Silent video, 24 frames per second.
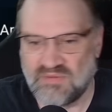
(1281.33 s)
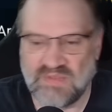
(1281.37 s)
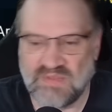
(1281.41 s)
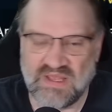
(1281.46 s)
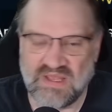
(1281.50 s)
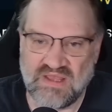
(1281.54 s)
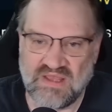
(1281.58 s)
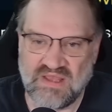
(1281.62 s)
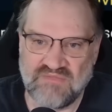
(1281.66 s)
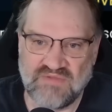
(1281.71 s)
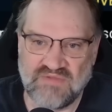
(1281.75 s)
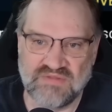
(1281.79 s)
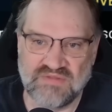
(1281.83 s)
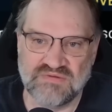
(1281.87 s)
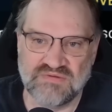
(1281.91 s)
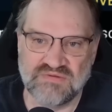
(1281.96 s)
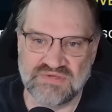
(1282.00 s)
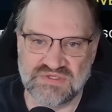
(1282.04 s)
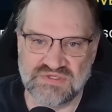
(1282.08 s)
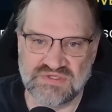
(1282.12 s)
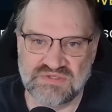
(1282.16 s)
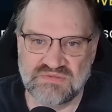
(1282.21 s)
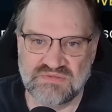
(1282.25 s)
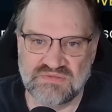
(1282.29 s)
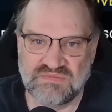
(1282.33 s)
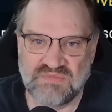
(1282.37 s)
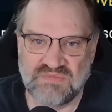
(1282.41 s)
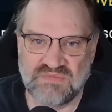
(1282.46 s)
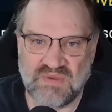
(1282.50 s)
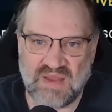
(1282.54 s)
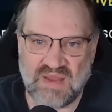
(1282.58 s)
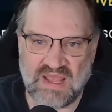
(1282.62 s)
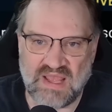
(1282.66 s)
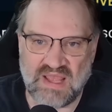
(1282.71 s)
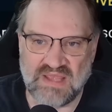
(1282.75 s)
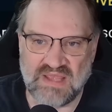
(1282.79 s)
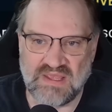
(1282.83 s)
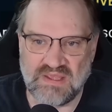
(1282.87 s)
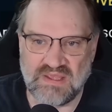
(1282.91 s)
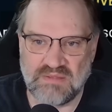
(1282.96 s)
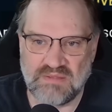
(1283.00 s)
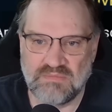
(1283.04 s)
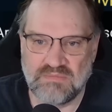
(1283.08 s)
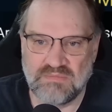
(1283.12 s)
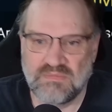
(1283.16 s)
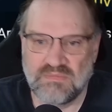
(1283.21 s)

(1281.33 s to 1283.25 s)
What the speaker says: behaving. They're just angry.